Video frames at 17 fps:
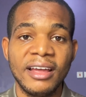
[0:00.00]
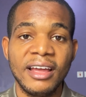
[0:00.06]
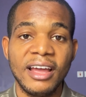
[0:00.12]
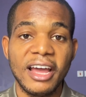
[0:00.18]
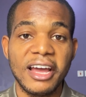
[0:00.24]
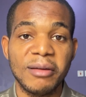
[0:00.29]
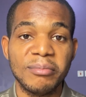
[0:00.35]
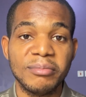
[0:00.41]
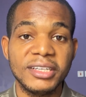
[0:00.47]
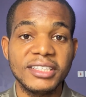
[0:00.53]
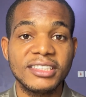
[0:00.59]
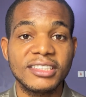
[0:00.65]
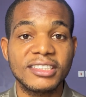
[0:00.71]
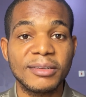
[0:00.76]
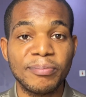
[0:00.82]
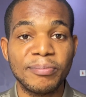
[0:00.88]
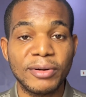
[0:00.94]
This
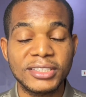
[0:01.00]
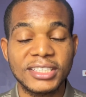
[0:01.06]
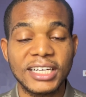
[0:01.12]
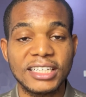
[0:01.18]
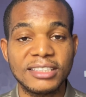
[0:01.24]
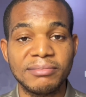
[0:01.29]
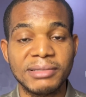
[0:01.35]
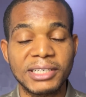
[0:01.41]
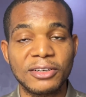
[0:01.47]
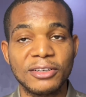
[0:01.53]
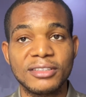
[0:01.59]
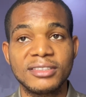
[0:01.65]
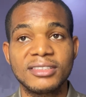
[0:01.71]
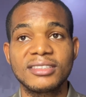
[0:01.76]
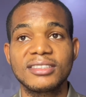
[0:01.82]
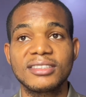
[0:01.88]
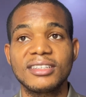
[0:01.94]
is important
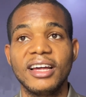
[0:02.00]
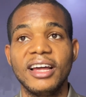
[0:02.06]
because